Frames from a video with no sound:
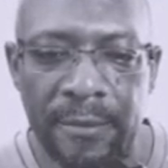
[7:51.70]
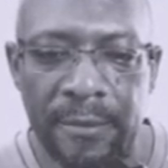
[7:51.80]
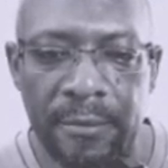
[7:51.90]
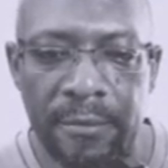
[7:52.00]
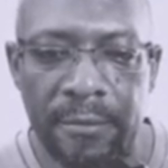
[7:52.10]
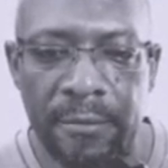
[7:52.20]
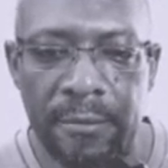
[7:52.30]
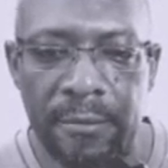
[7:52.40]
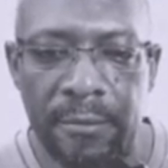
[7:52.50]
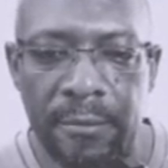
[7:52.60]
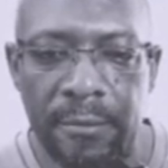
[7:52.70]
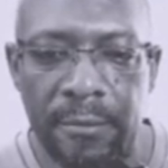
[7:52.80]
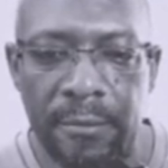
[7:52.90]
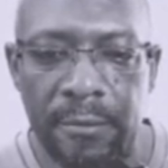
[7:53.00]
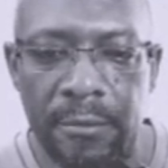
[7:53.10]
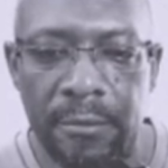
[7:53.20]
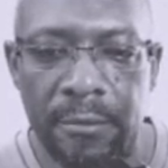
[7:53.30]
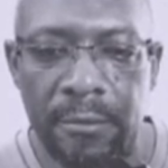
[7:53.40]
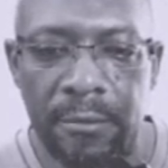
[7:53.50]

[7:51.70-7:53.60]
(no one is talking)